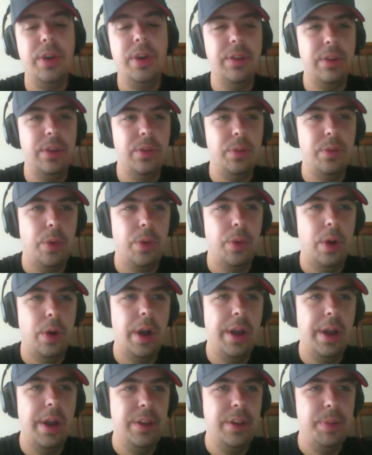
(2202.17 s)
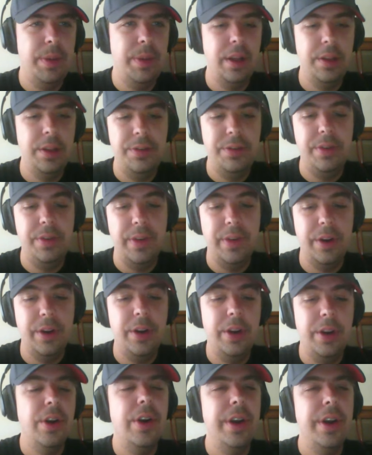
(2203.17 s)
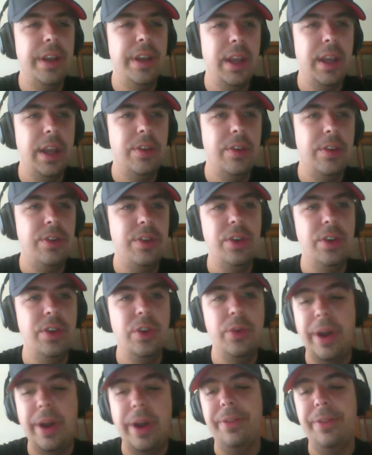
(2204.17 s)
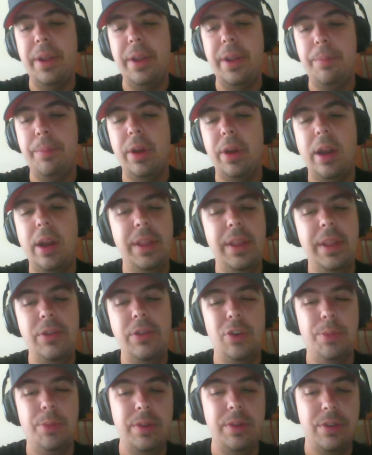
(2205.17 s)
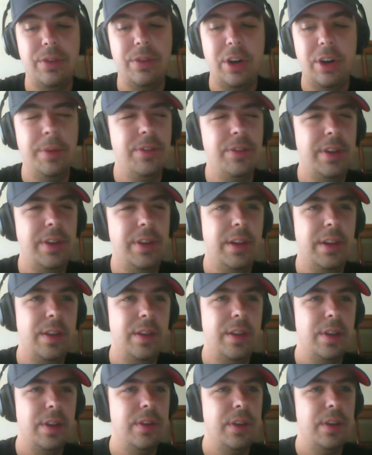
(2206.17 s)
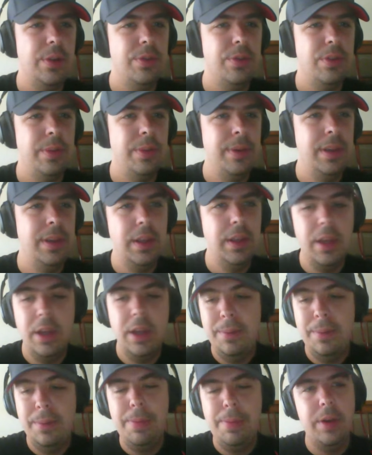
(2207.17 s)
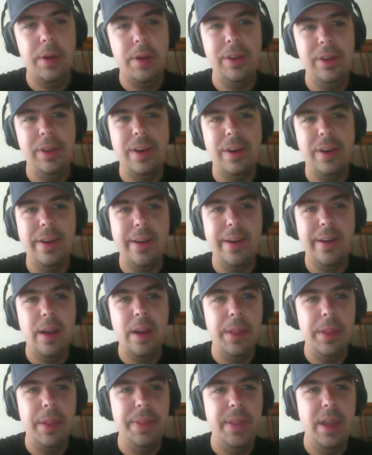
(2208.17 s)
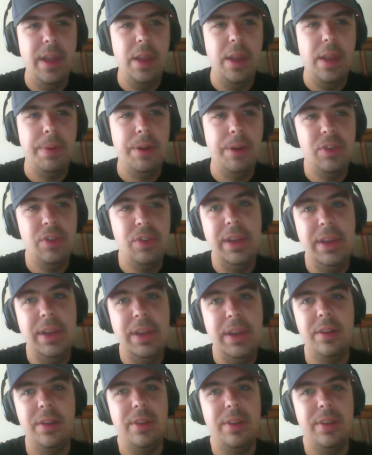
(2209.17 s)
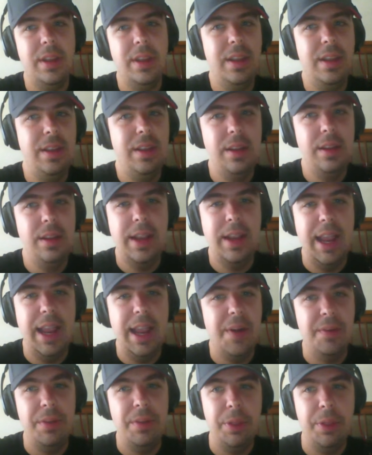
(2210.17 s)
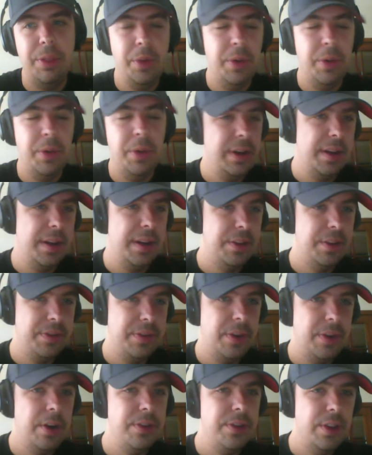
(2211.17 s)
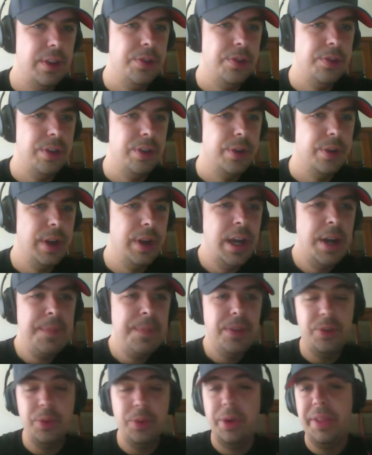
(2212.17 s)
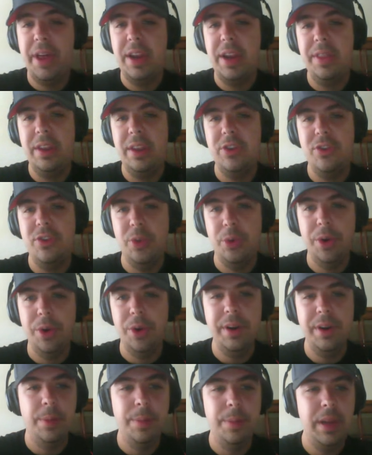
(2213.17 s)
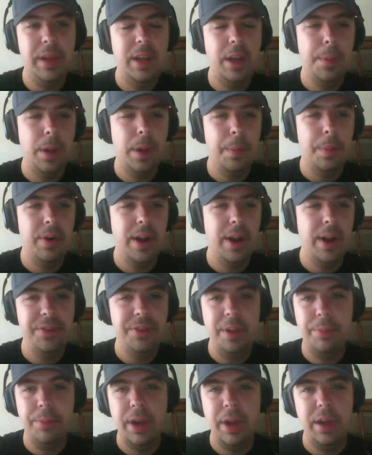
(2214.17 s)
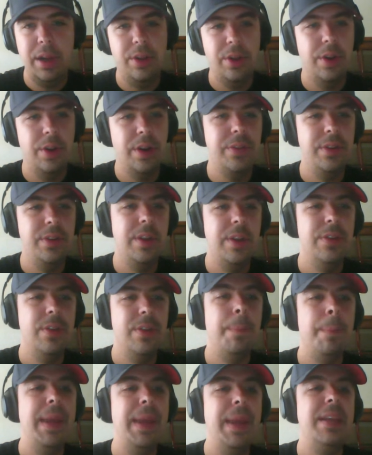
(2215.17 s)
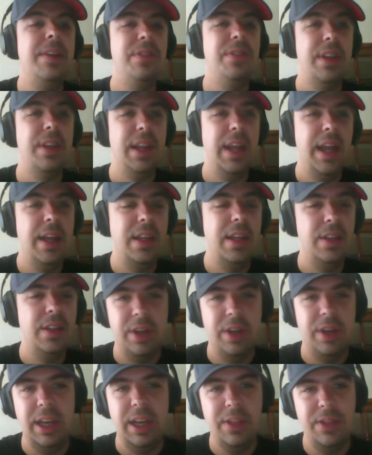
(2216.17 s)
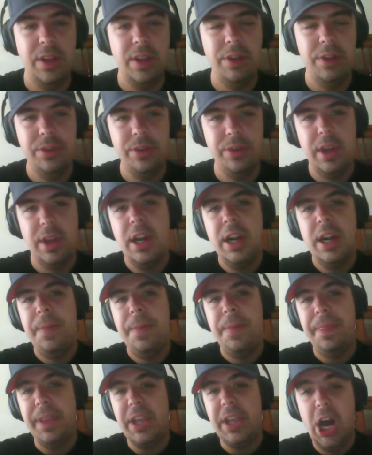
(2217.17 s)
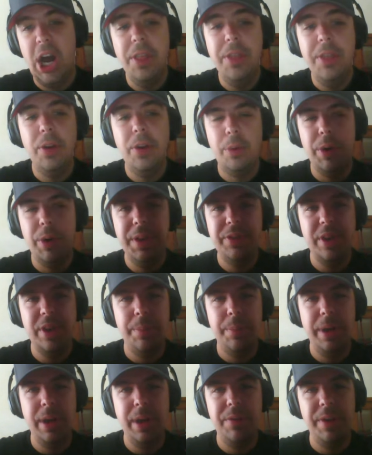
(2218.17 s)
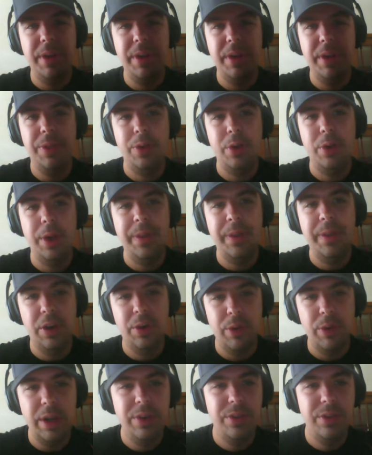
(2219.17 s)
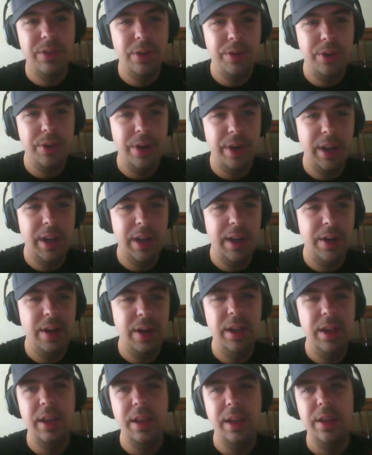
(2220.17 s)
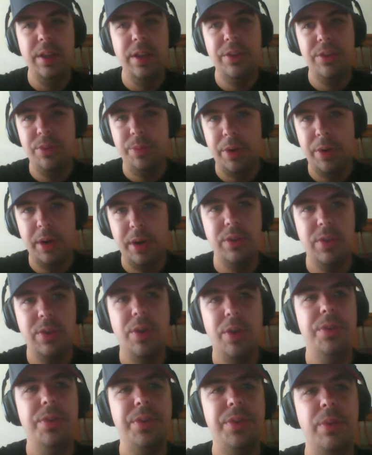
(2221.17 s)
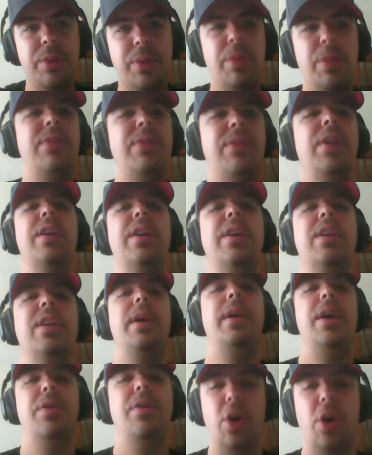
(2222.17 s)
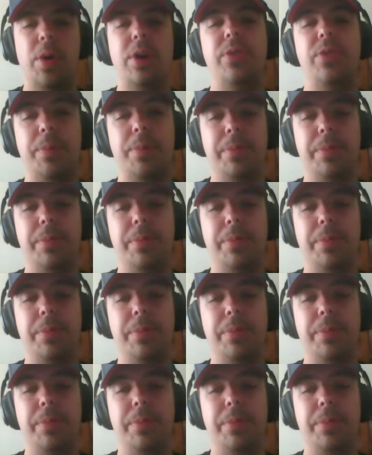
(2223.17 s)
reasons. One is because he's very good. And 2, I don't think Drew Brees' arm is nearly as good as it used to be. People aren't really talking about that, but to be honest, he can't really throw it nearly as far as he used to. So a lot of these short and intermediate bubble routes that Brandon Cooks is amazing at, he's going to get those. The other one that's going to benefit through, I think, a red zone target area is Marcus Colston. We've talked about how no one's